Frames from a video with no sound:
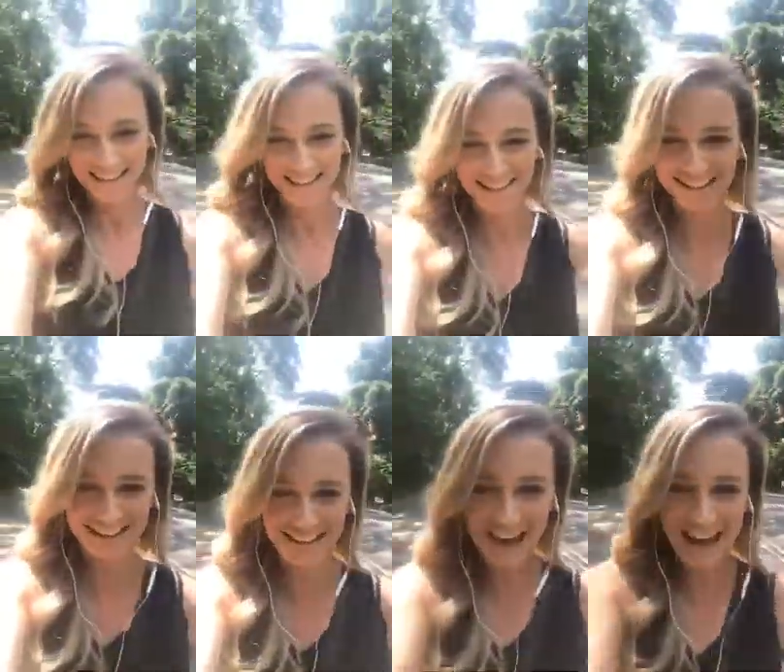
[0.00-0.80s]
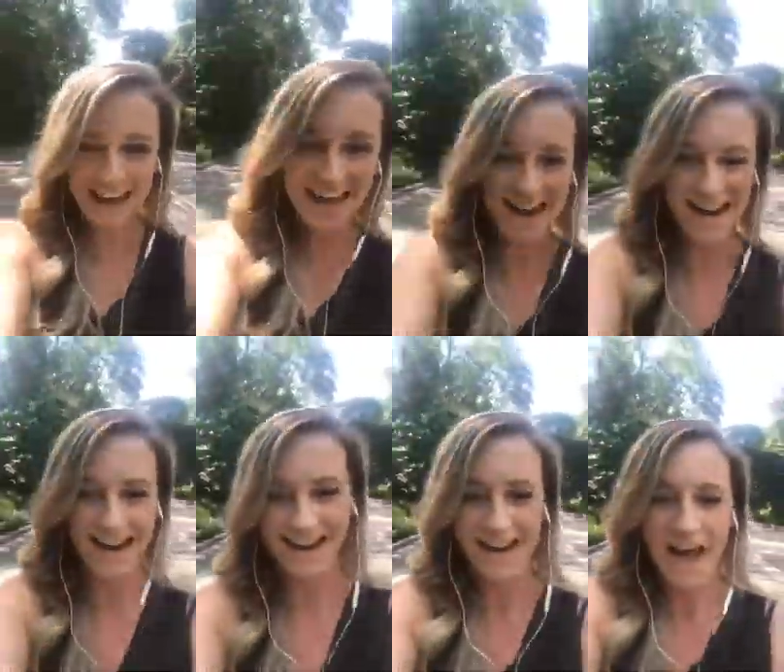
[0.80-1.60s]

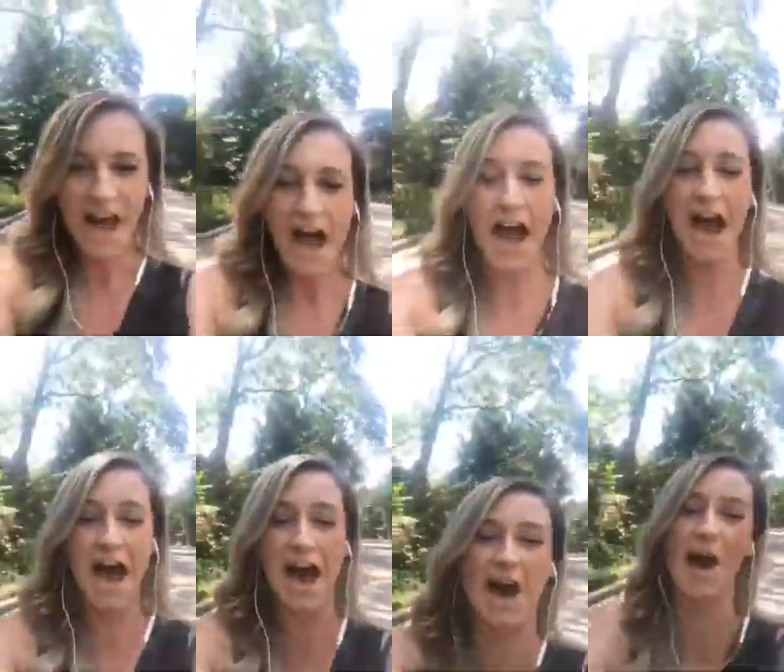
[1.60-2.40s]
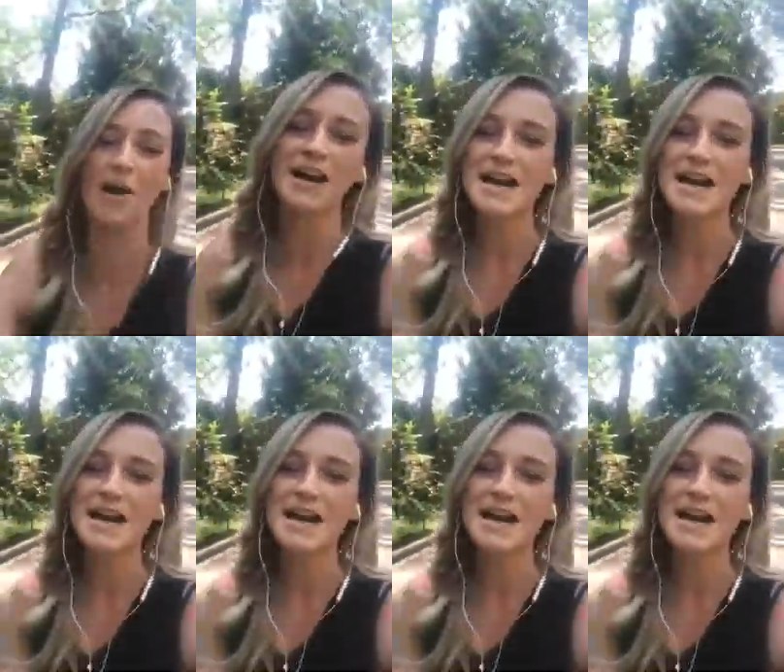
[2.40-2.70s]
Yeah. Oh,